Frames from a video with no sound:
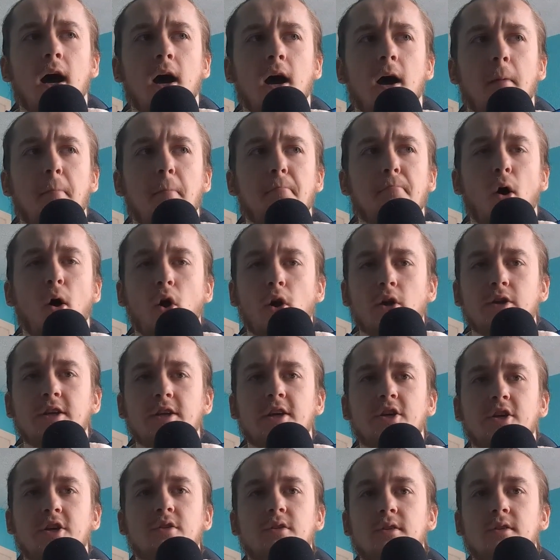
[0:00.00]

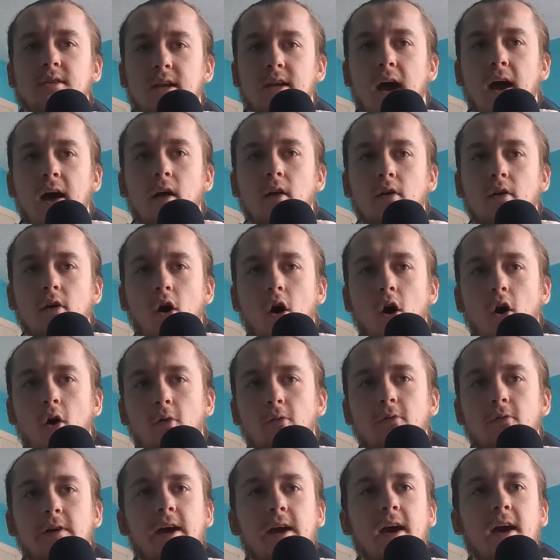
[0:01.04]
politician style of
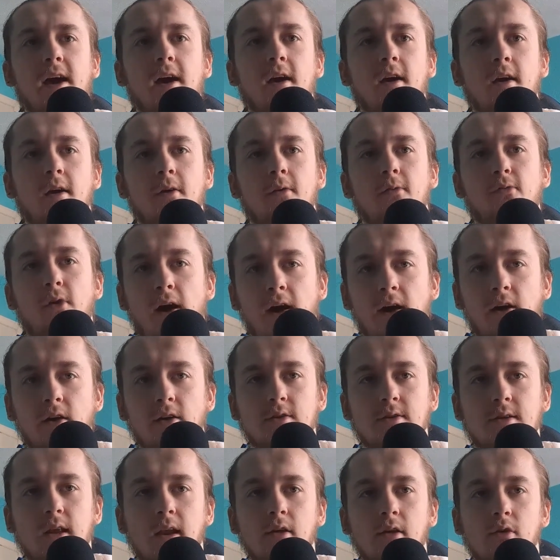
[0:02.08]
a Frank
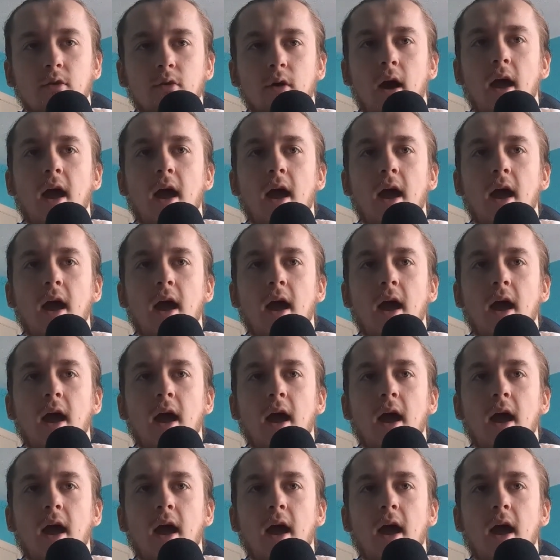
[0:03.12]
Costello,